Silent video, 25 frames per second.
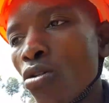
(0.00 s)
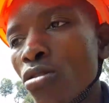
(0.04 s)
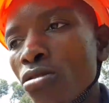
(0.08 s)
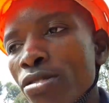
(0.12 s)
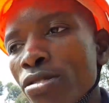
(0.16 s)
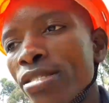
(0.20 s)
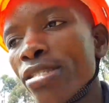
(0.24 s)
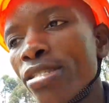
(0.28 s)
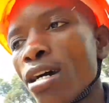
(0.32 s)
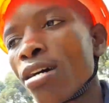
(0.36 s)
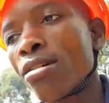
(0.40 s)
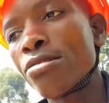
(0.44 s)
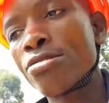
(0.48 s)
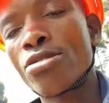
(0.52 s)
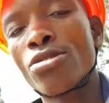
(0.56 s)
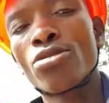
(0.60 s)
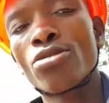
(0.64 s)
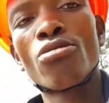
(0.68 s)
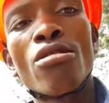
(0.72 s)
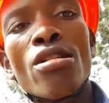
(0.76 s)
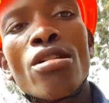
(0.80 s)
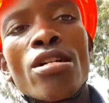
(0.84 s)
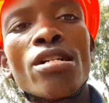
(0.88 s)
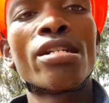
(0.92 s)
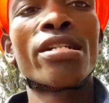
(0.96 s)
the
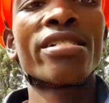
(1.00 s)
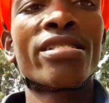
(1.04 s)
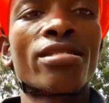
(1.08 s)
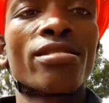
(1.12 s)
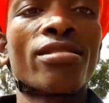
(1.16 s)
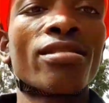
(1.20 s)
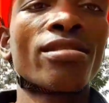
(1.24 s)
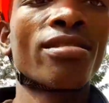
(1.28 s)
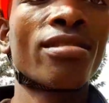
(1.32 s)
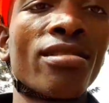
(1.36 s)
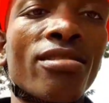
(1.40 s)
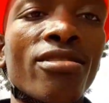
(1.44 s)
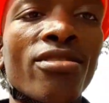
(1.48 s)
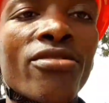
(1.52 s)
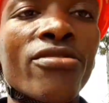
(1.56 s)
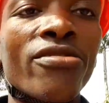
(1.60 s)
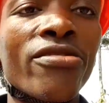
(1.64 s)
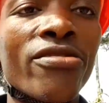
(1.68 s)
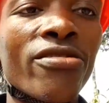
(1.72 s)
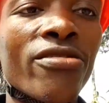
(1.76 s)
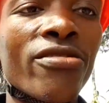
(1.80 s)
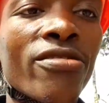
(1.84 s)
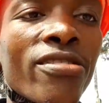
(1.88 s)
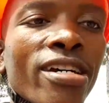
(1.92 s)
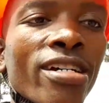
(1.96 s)
toilets,
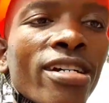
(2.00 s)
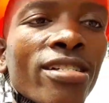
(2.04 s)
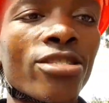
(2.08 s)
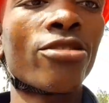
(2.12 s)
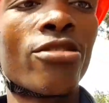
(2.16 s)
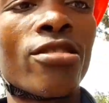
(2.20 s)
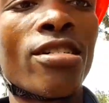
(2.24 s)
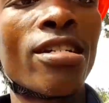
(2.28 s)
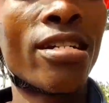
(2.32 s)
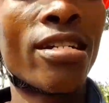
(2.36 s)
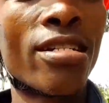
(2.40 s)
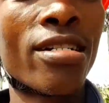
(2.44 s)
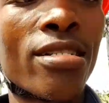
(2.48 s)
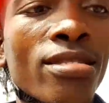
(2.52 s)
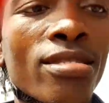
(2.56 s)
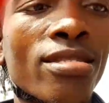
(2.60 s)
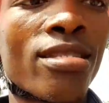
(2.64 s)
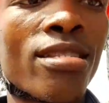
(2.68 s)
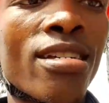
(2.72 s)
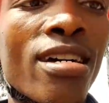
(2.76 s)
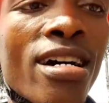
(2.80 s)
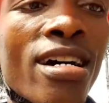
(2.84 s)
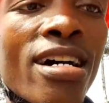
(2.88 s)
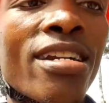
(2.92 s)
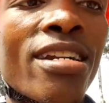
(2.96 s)

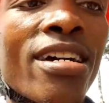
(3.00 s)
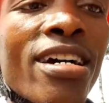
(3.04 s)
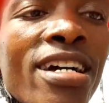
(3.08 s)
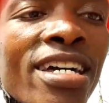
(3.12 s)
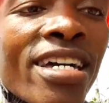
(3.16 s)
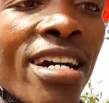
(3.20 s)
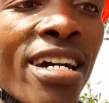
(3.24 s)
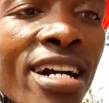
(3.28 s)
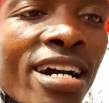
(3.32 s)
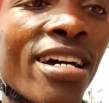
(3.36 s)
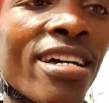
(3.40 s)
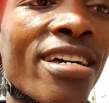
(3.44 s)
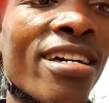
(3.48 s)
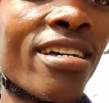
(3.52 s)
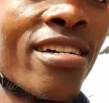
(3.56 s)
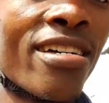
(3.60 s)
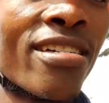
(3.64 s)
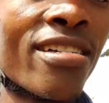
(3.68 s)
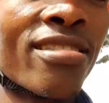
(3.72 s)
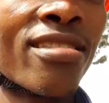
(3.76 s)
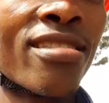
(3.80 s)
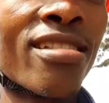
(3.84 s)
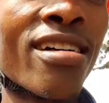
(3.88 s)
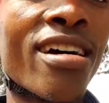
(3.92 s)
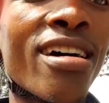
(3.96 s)
and here is
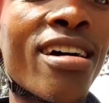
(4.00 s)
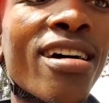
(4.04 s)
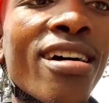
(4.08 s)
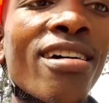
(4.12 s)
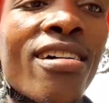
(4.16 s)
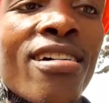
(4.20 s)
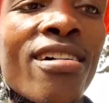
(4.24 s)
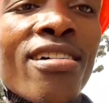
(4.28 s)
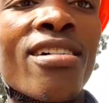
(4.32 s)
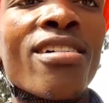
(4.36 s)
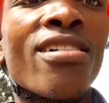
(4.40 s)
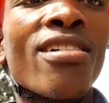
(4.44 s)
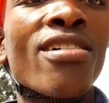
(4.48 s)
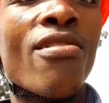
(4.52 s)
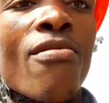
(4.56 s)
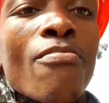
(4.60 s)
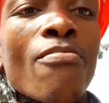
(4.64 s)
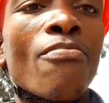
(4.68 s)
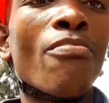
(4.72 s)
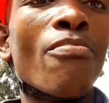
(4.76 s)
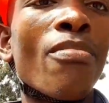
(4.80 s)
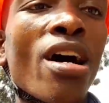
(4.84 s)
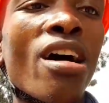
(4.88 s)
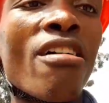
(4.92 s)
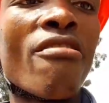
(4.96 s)

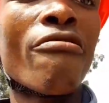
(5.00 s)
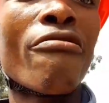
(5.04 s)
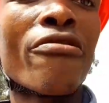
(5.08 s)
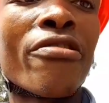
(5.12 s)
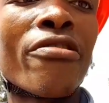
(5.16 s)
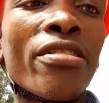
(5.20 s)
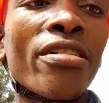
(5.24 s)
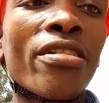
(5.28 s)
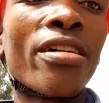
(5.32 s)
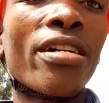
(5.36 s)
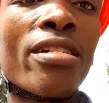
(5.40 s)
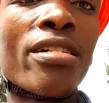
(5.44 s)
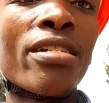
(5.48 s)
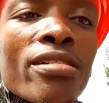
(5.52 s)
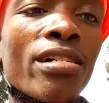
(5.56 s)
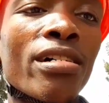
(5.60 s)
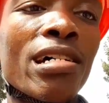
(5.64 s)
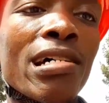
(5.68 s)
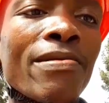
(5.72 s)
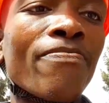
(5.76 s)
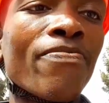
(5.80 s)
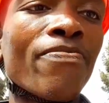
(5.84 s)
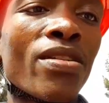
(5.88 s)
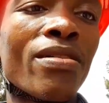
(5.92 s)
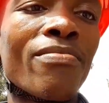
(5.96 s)
my friend,
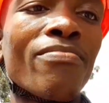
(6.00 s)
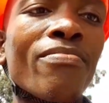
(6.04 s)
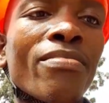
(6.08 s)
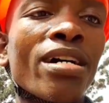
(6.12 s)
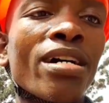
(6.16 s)
my